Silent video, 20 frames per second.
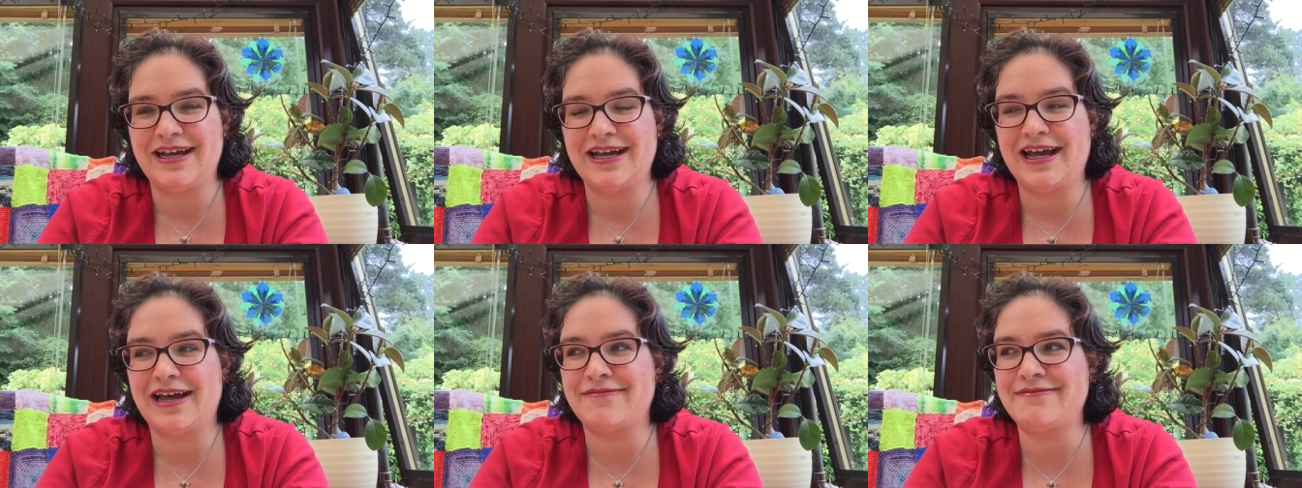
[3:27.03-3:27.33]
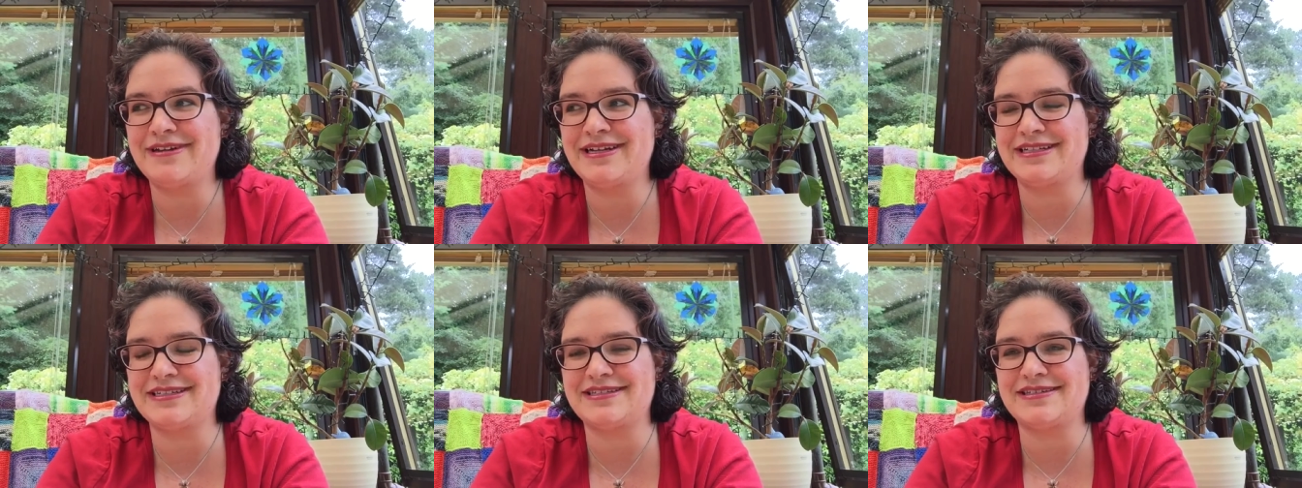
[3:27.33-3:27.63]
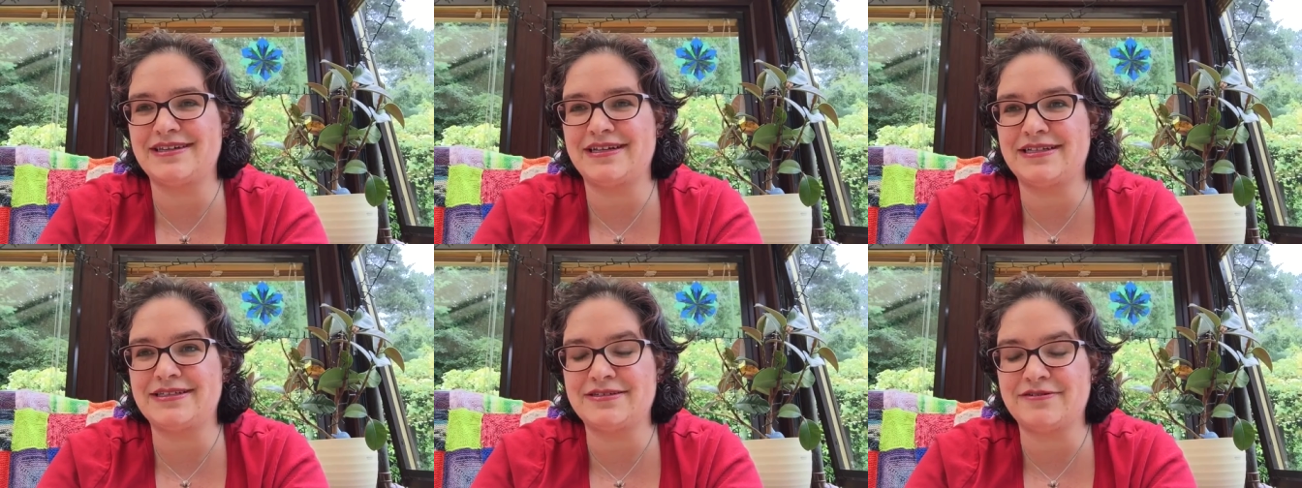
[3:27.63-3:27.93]
I mean,
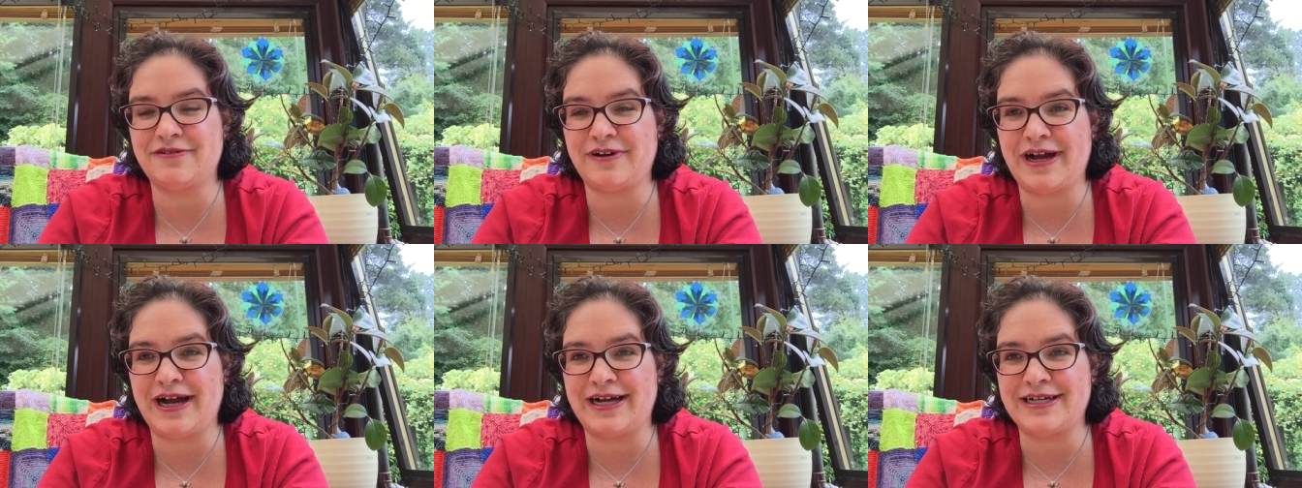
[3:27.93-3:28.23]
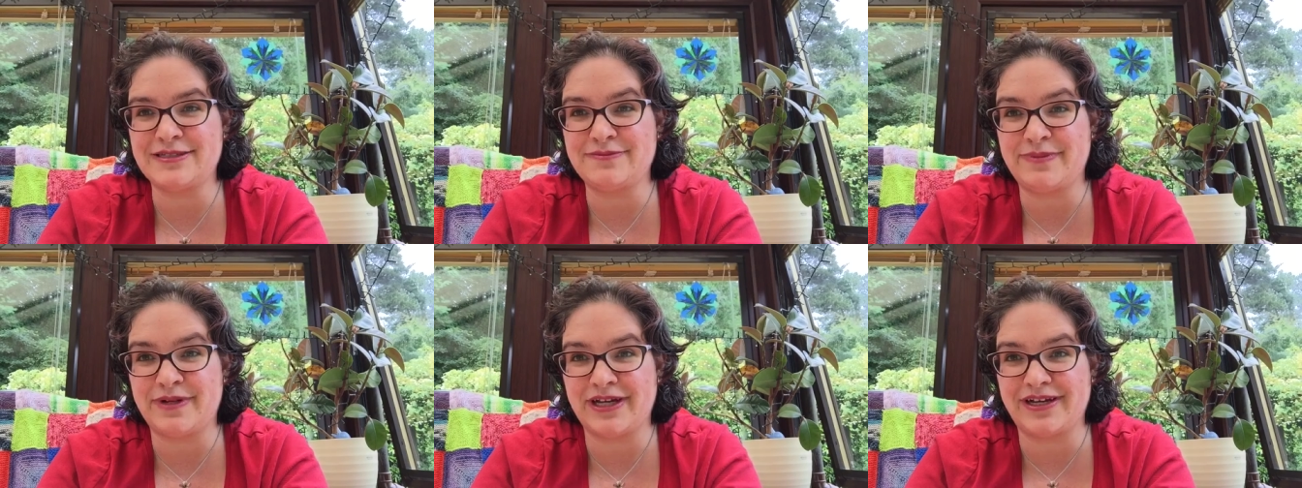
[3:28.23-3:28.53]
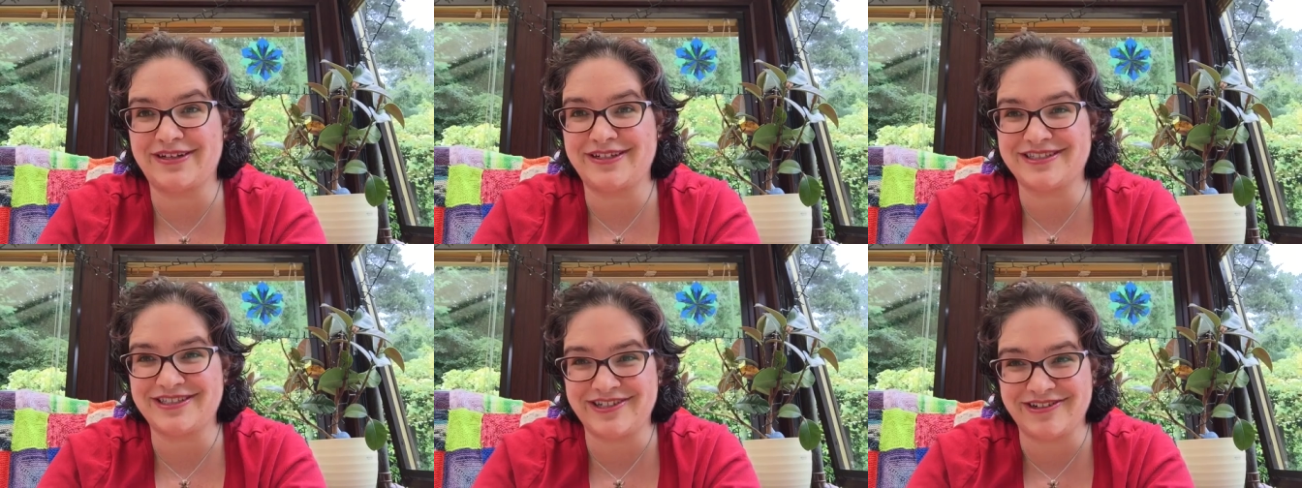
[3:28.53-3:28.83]
it's grass, but I
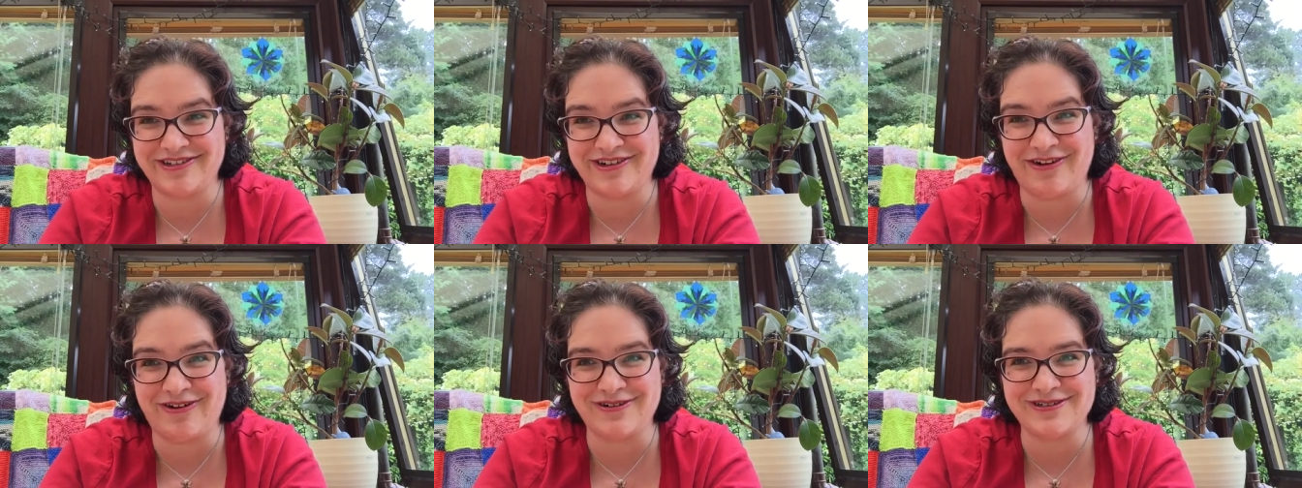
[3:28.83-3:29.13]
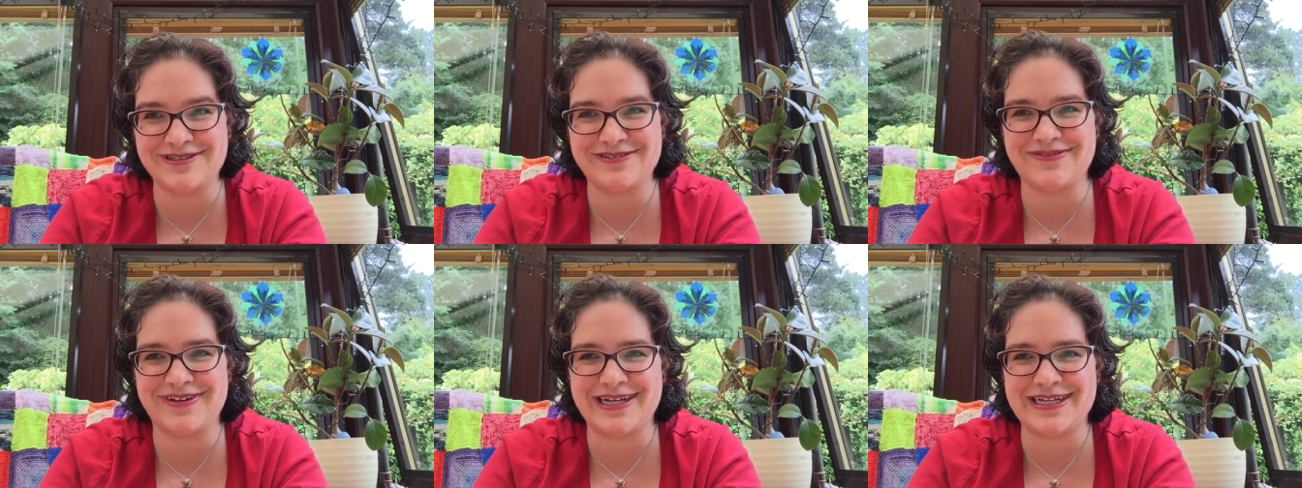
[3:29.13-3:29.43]
also cultivate